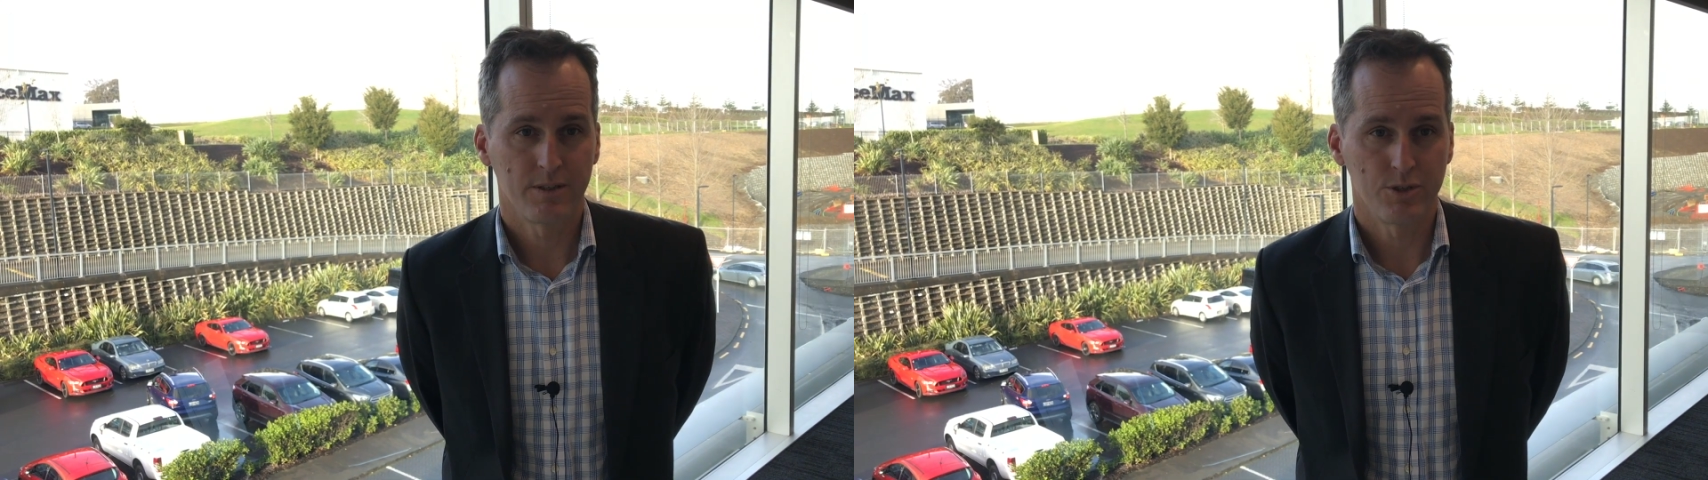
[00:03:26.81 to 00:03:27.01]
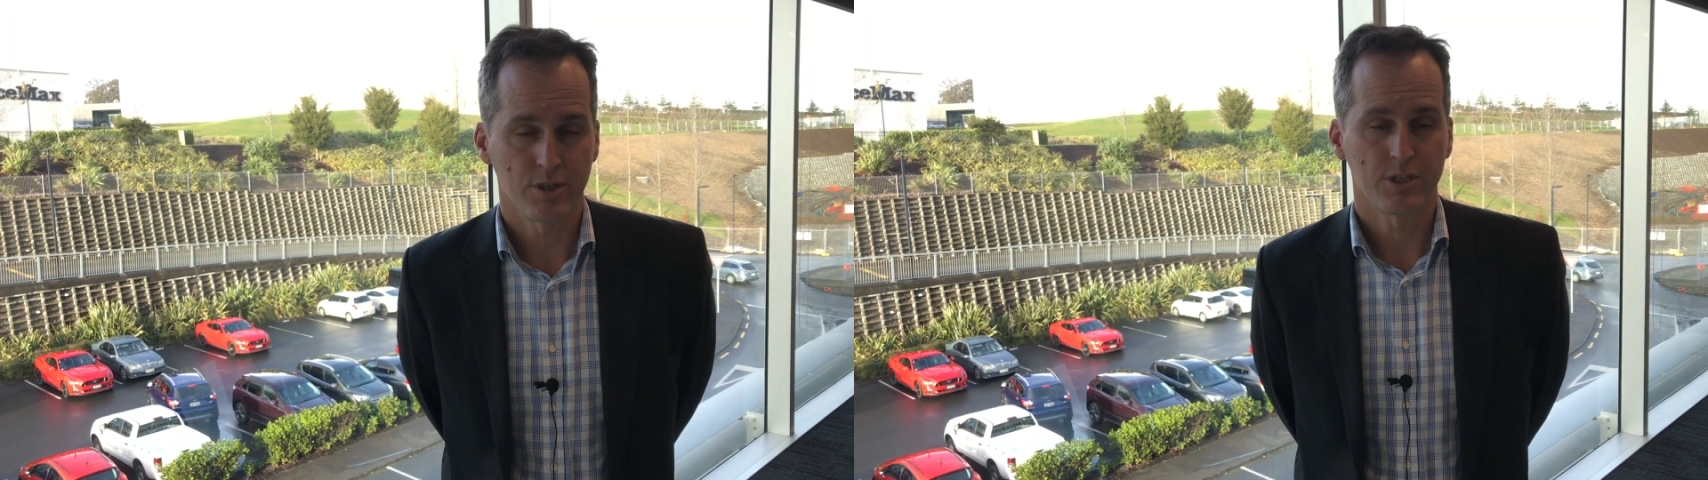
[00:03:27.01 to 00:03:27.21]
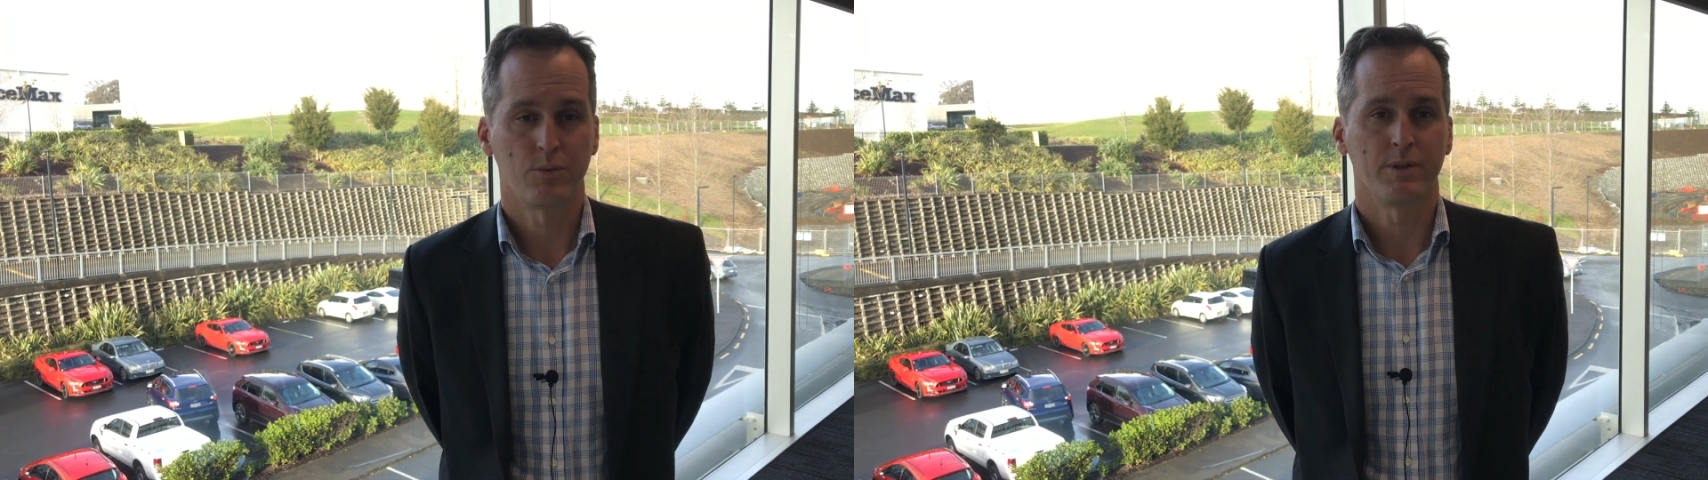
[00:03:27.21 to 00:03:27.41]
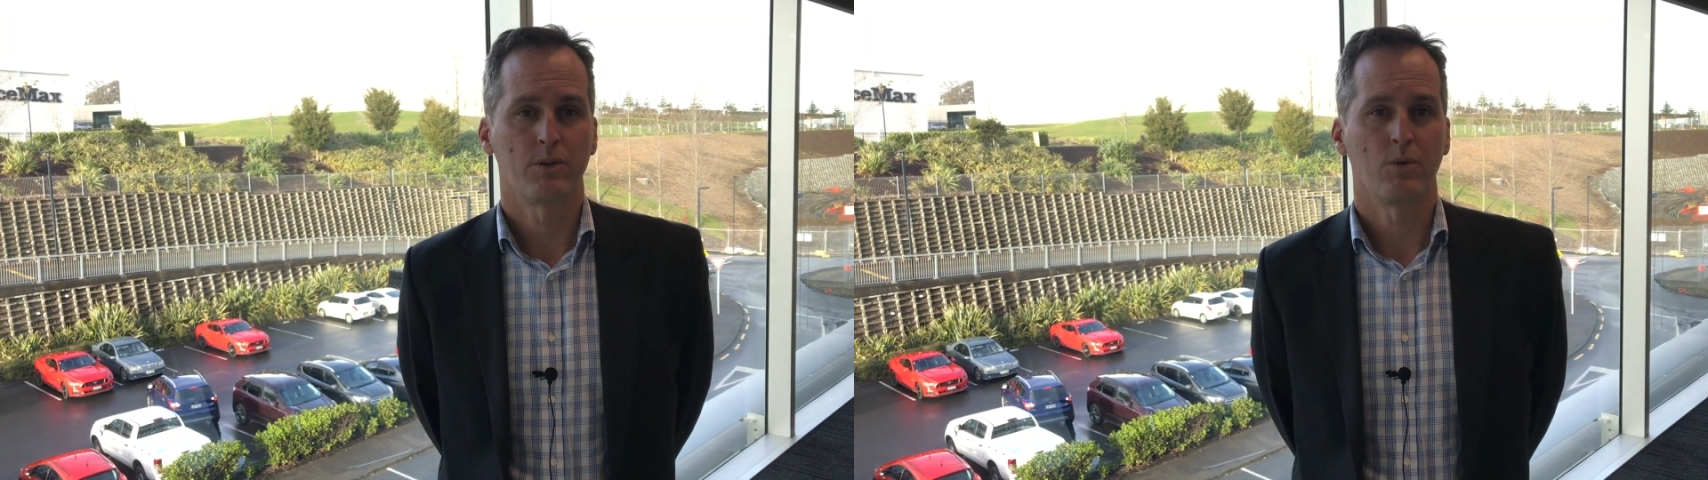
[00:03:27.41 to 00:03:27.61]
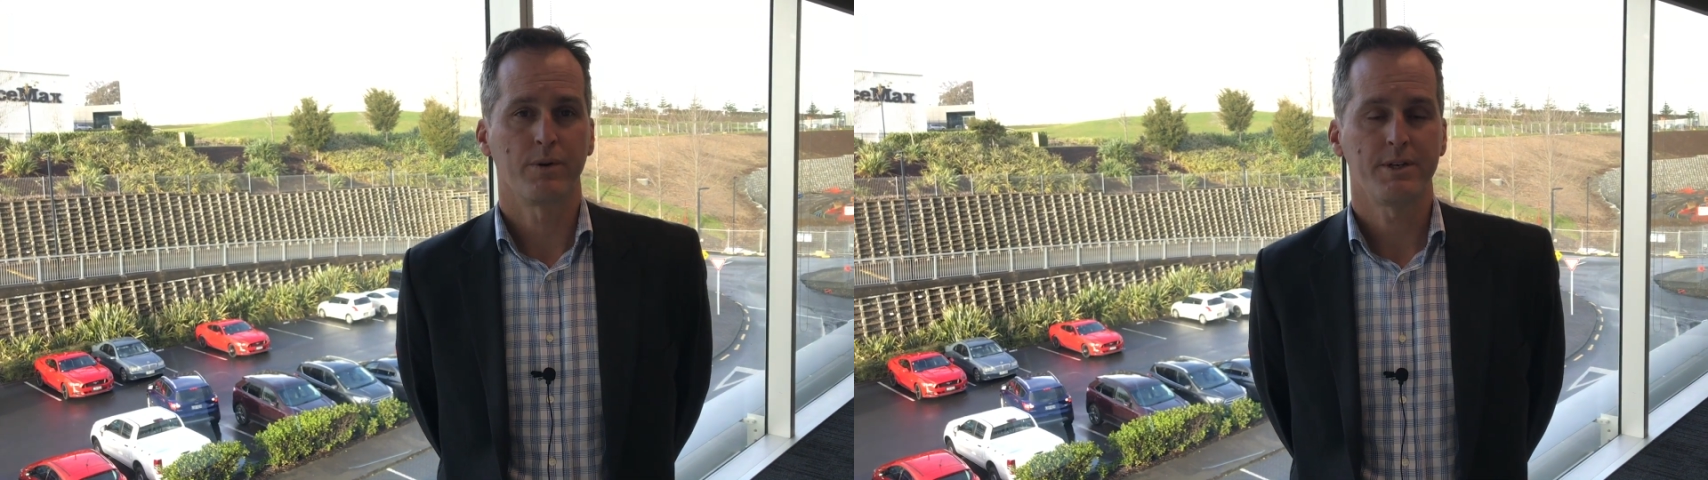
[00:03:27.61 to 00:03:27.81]
just with
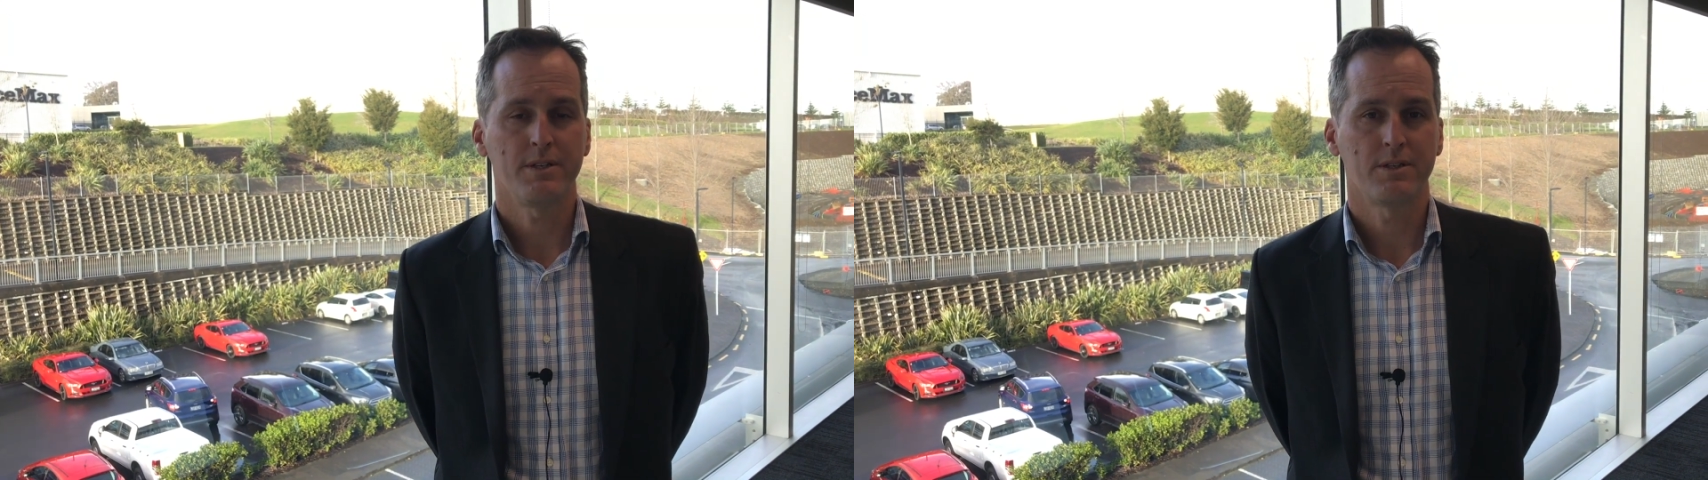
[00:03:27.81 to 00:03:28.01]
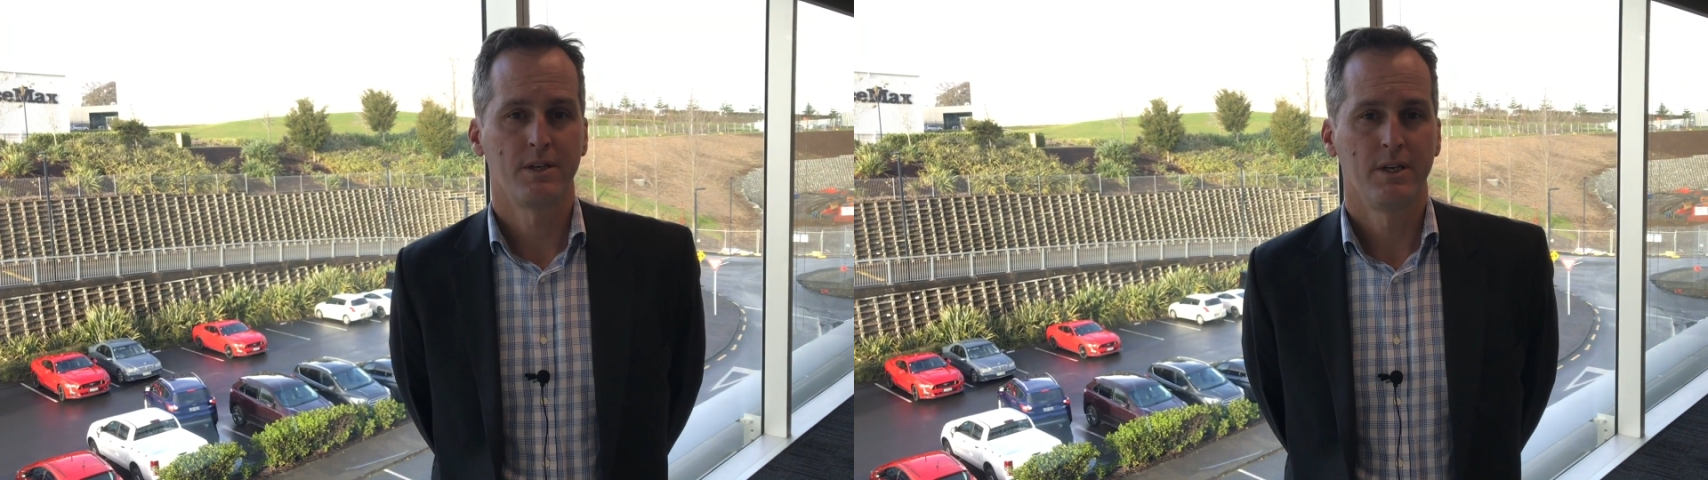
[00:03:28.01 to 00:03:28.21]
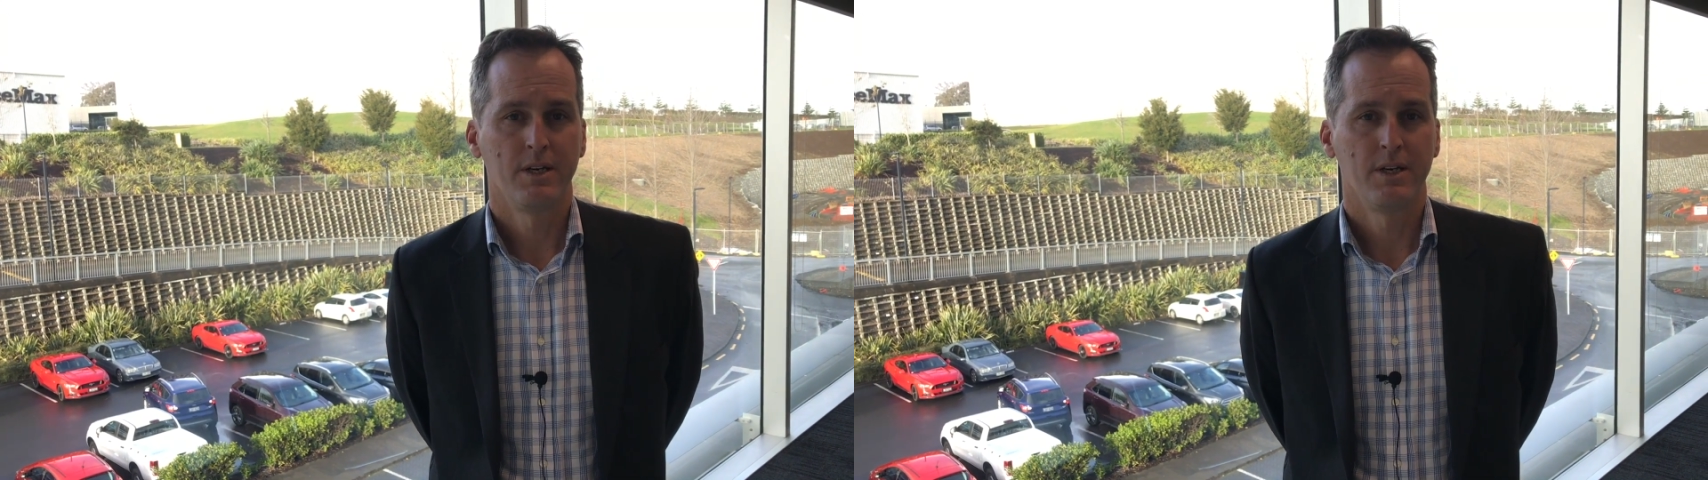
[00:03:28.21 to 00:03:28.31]
Corys.